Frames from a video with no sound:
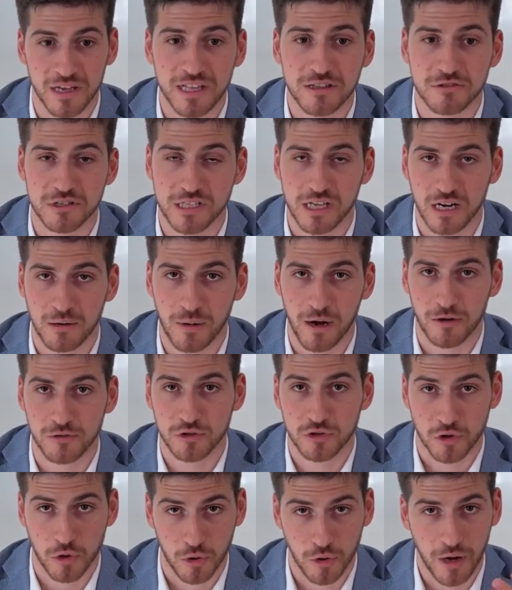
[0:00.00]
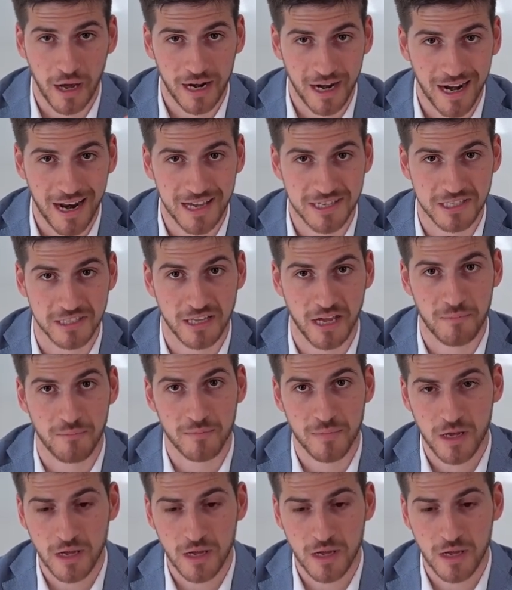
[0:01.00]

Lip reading: interested about. So analyzing them.